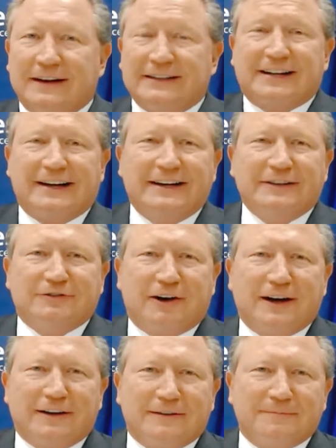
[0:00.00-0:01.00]
Let's take
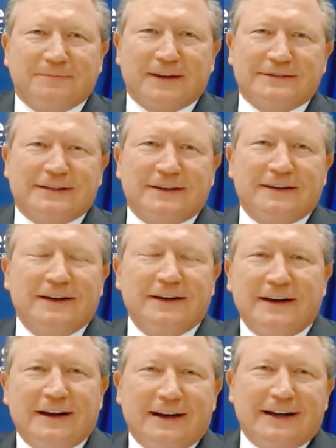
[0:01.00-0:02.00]
Israel. It's
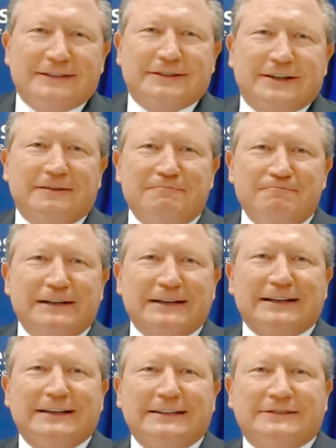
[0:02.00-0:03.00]
a
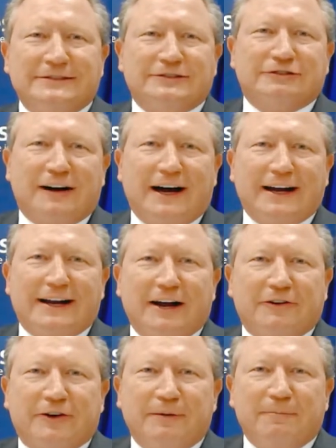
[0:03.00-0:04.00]
Middle Eastern dry
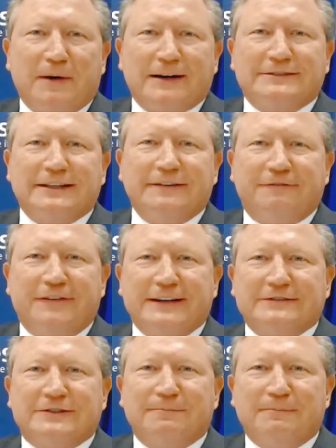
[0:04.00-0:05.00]
country, but it's
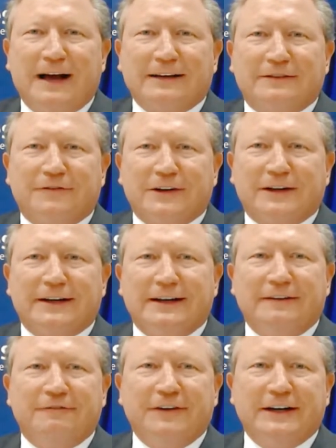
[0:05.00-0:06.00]
invested massively
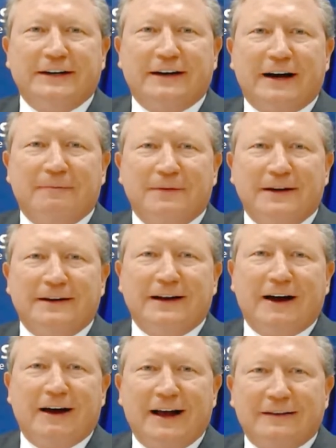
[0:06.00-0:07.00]
in Vietnam. It
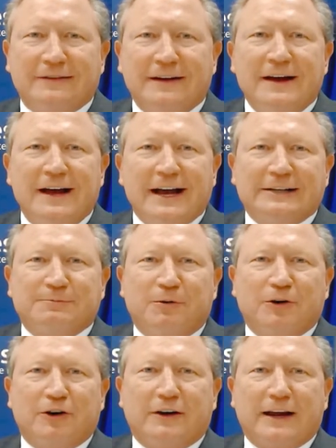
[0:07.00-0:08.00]
now has
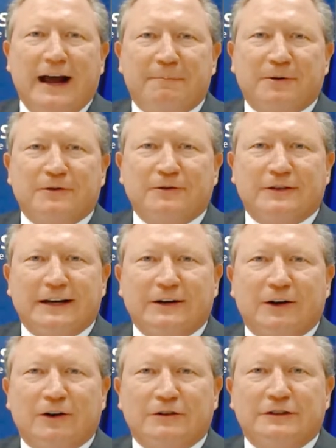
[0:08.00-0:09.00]
exported capital,
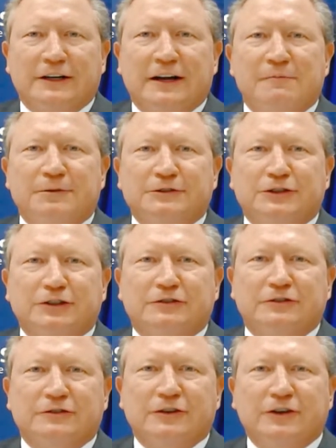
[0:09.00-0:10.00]
technology,
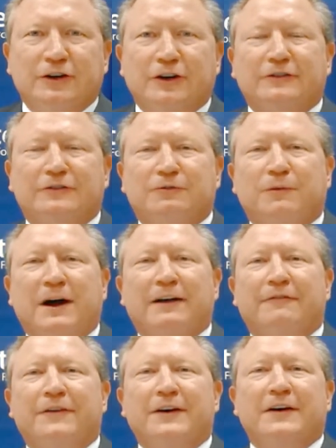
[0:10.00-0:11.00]
producers, and herd. It's one
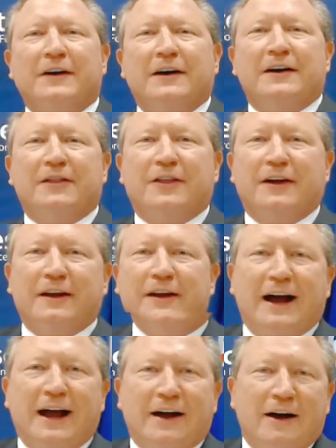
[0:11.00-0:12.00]

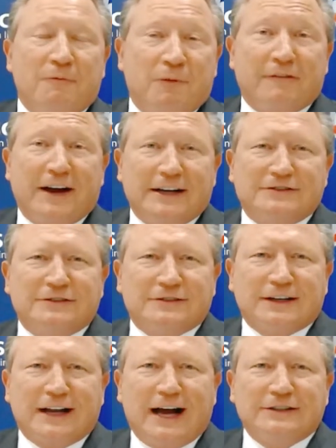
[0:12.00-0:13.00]
of Asia's
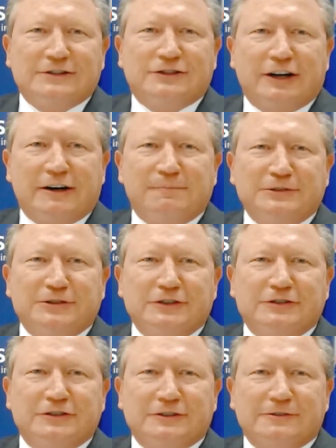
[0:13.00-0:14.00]
largest dairy
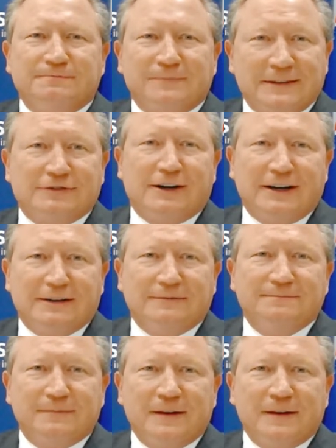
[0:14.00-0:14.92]
producers, Israel.